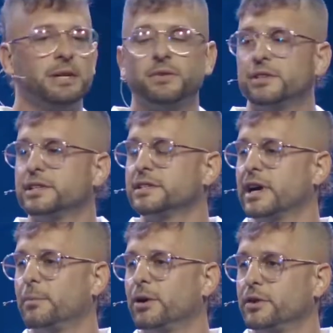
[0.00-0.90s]
Even this
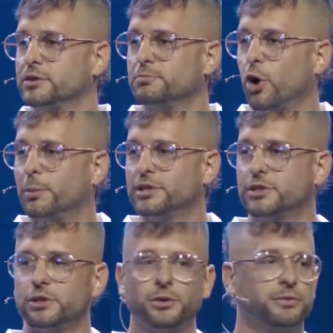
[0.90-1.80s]
summer, there's moments
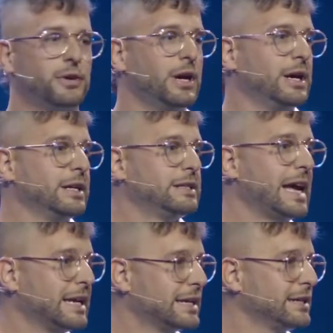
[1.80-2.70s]
that you've
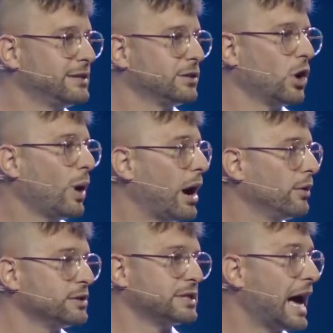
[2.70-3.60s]
taken to go
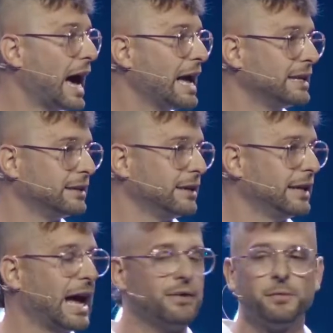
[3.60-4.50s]
outside
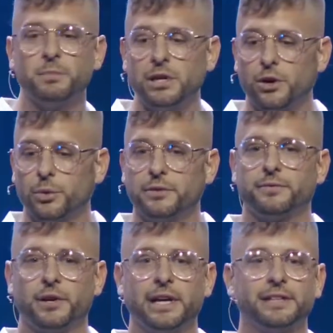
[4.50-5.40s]
and have a meal with
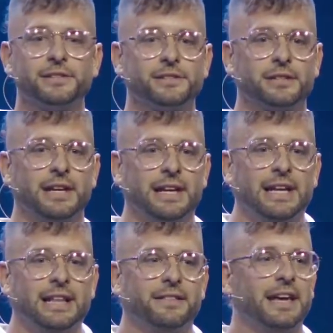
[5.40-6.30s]
friends
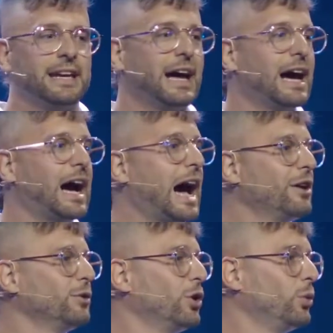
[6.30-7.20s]
that I
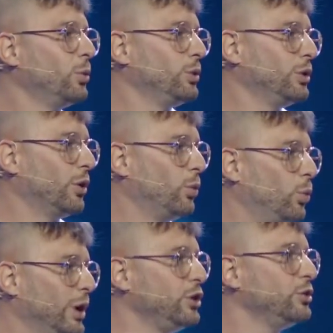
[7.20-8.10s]
don't know, you know,
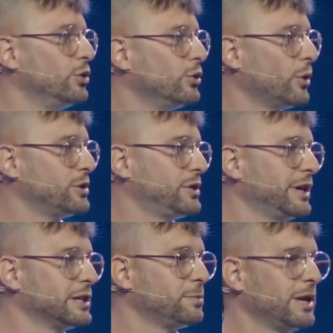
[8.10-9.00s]
when you do those
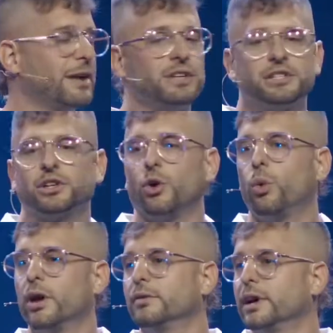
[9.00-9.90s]
things, but every single
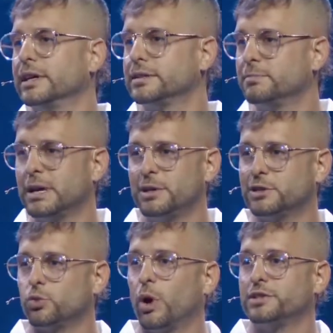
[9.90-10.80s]
one of us, maybe
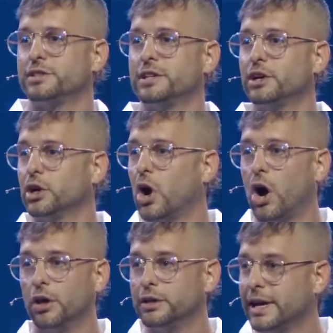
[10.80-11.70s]
it's once a year at
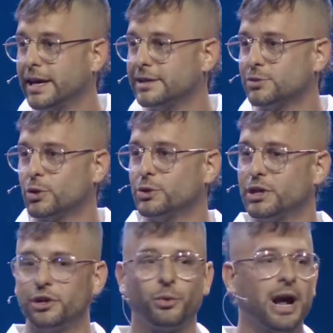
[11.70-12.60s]
holidays where you
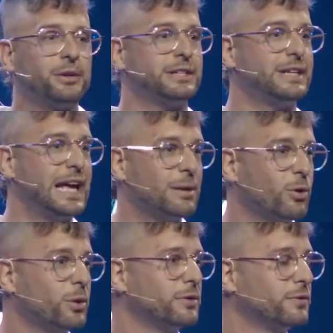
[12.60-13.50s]
get around a
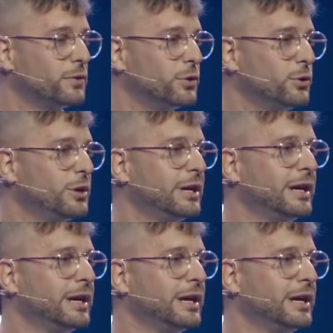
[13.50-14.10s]
table with food.